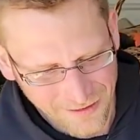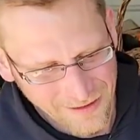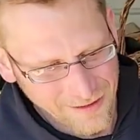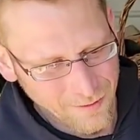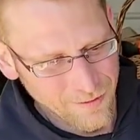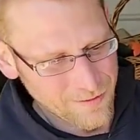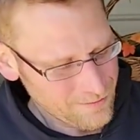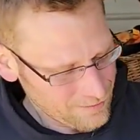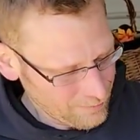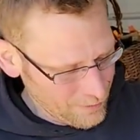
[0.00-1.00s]
Cake.
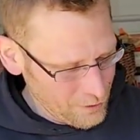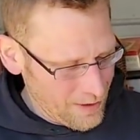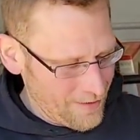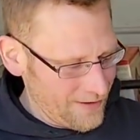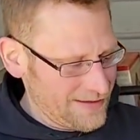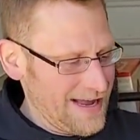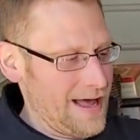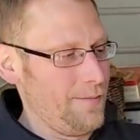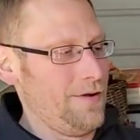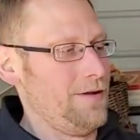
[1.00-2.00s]
When you have a
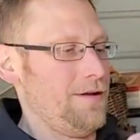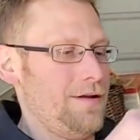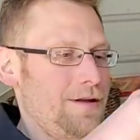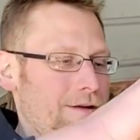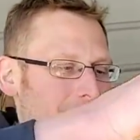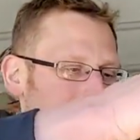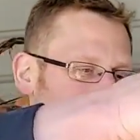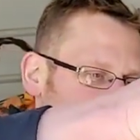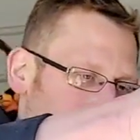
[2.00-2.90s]
top for the